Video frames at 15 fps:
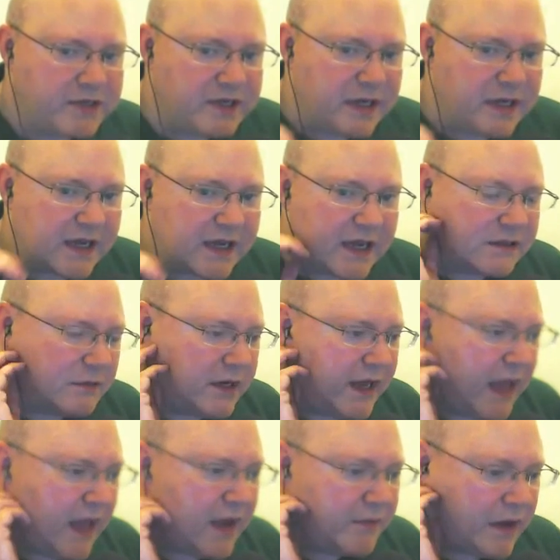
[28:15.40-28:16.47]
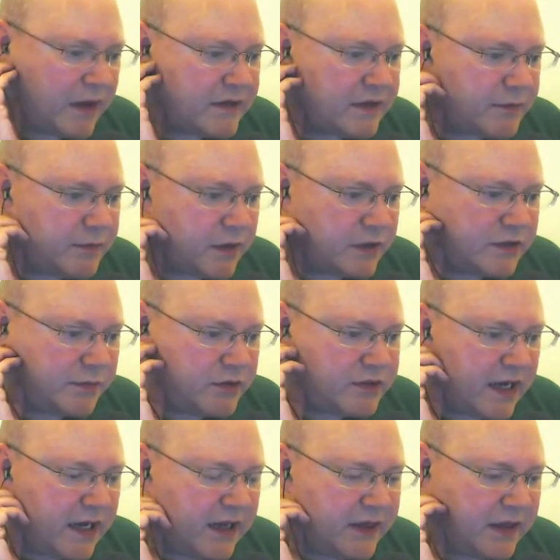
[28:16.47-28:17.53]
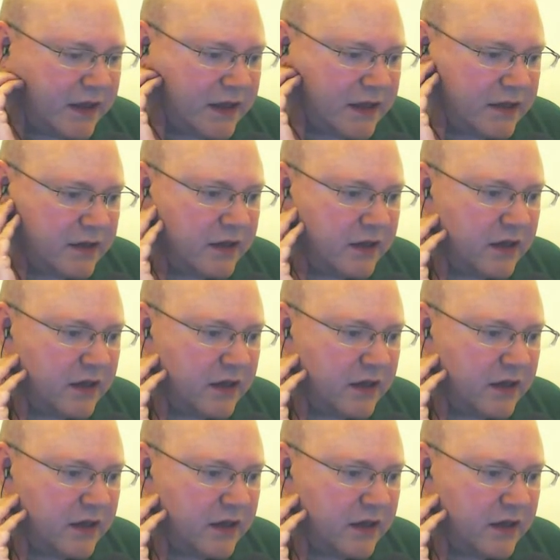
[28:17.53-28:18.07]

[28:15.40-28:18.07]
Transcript: guess, well, yeah, I suppose anything can,